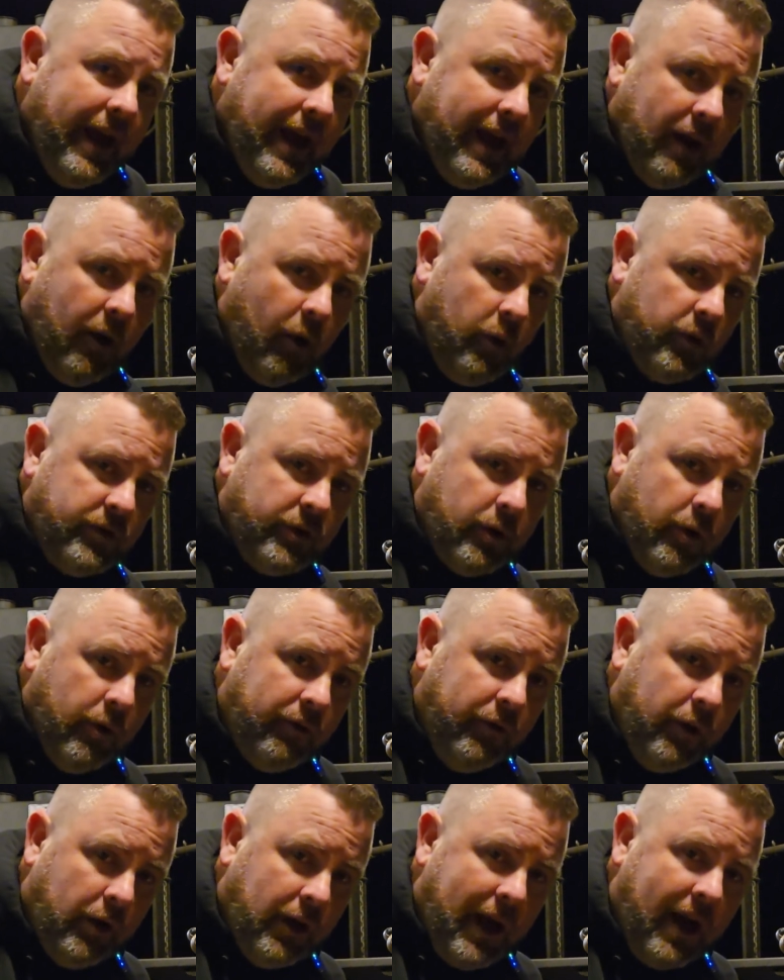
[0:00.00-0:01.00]
And also,
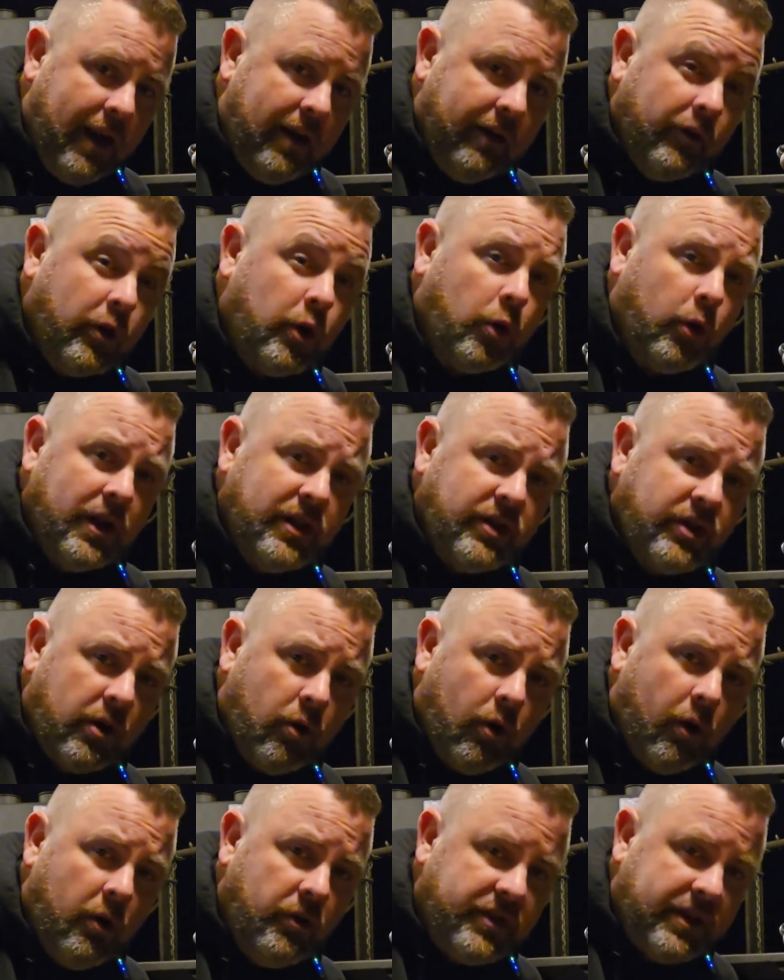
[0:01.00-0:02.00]
if you kind of
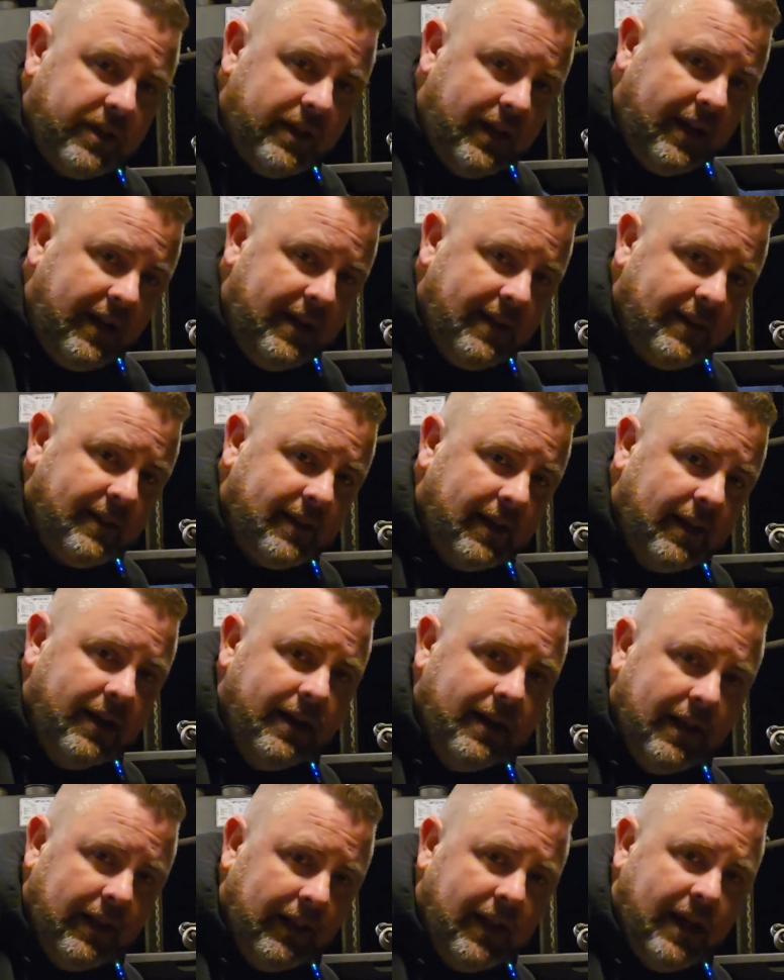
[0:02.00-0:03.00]
crisscross these,
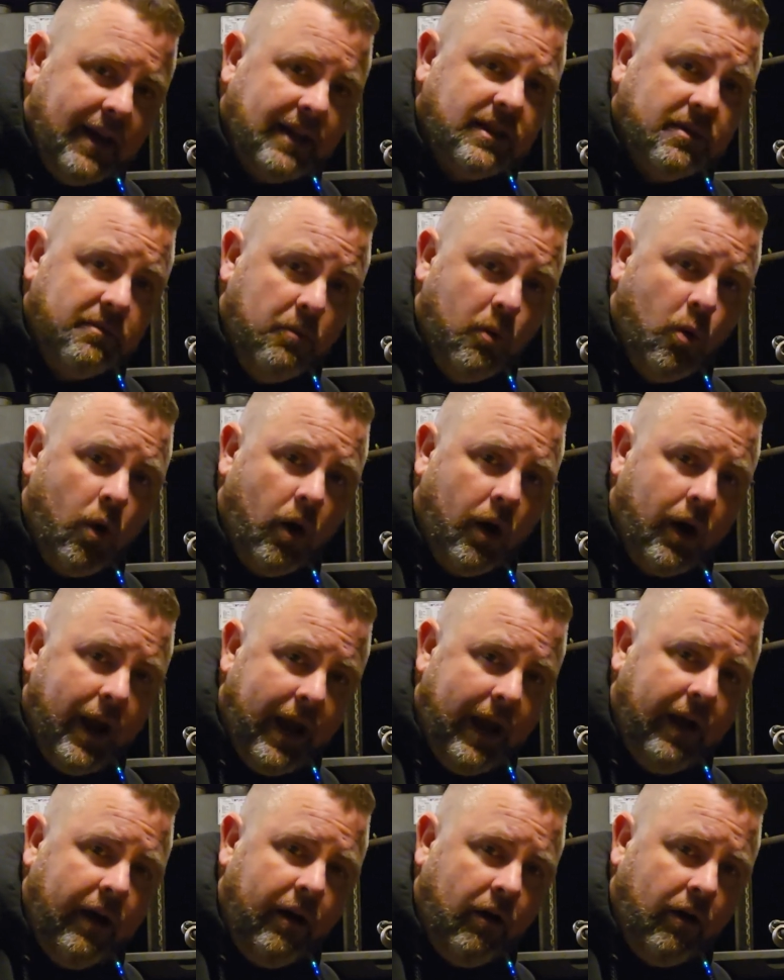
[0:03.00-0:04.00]
it lets more
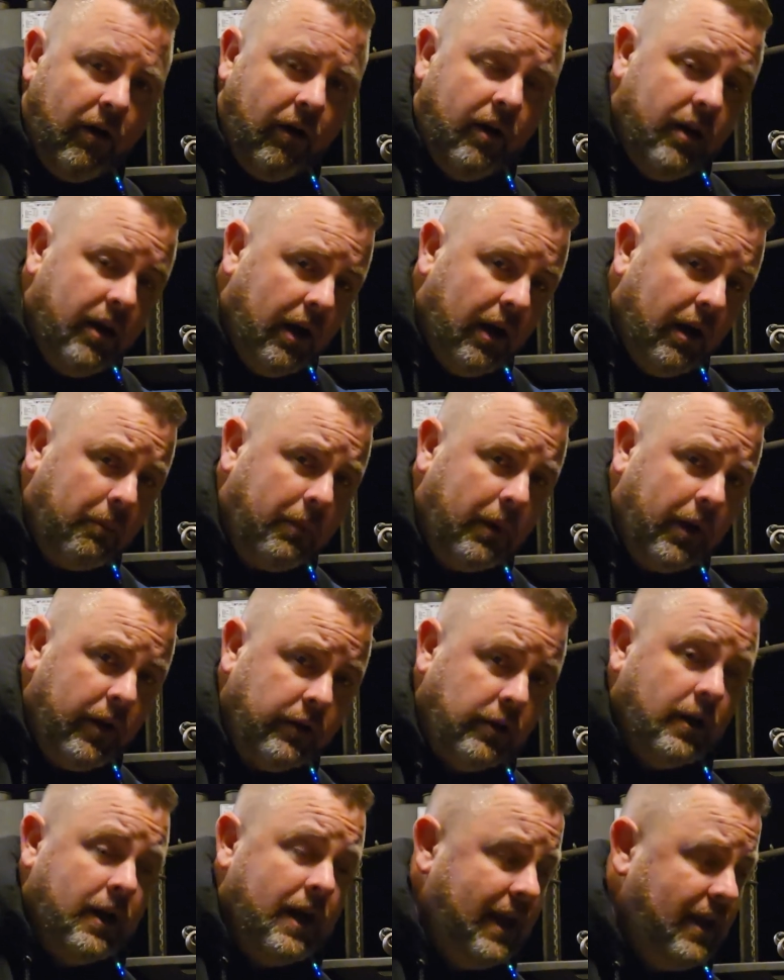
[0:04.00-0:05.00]
air up
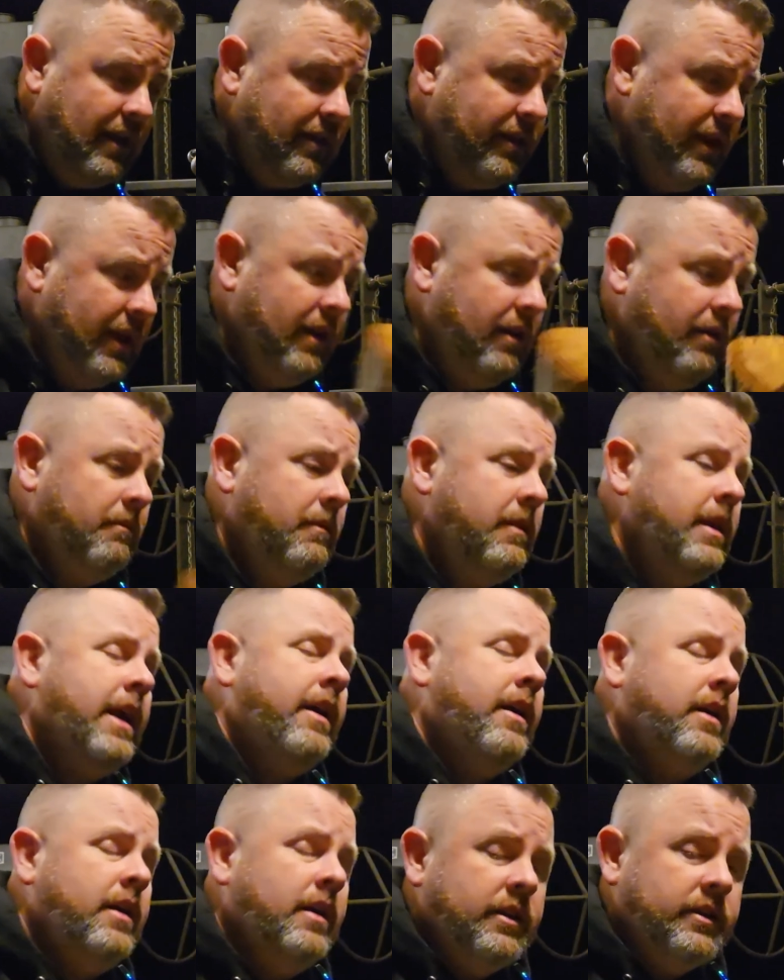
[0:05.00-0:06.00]
underneath them,
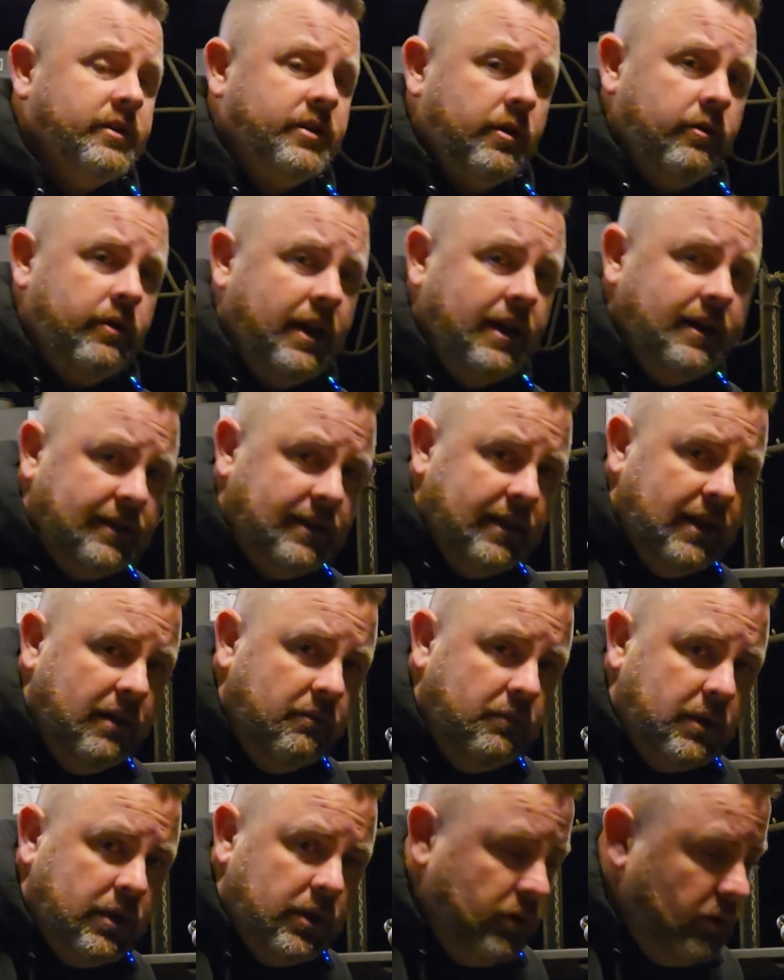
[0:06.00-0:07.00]
so they
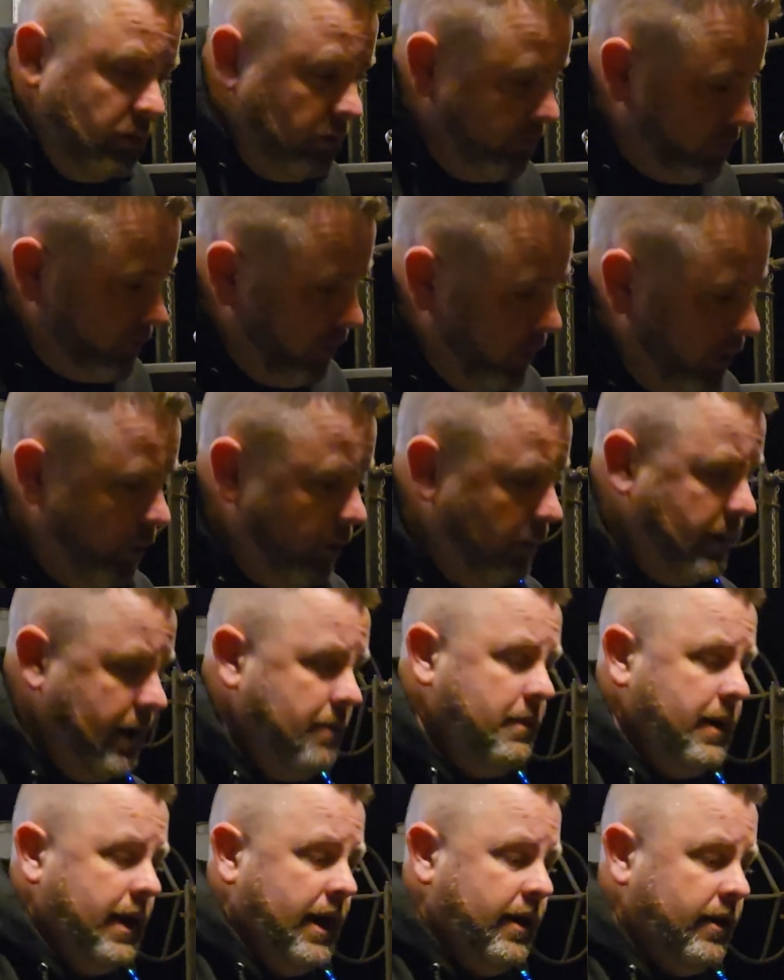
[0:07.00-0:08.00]
seem to do a little
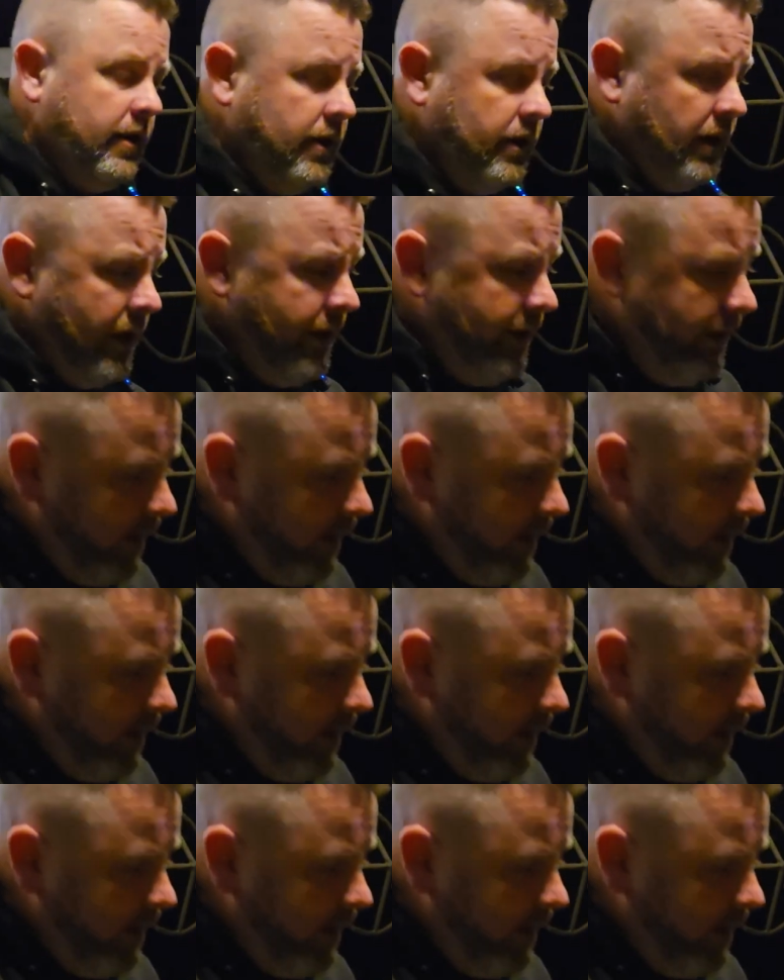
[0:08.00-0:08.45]
bit better.